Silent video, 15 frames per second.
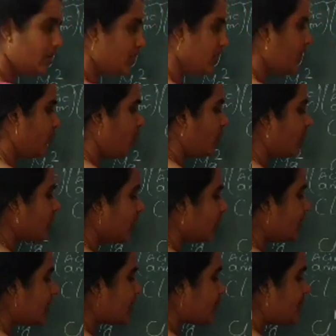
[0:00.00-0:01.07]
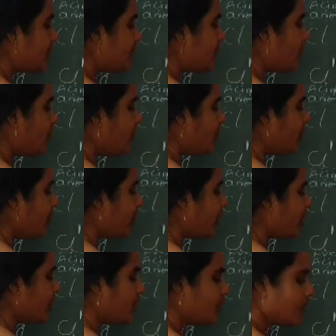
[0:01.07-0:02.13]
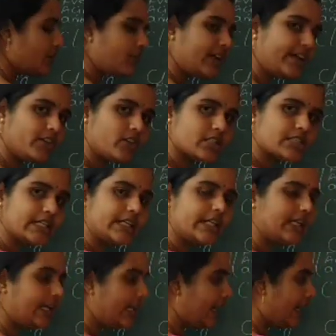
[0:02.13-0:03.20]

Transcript: Then what will be the formula for aluminium hydroxide?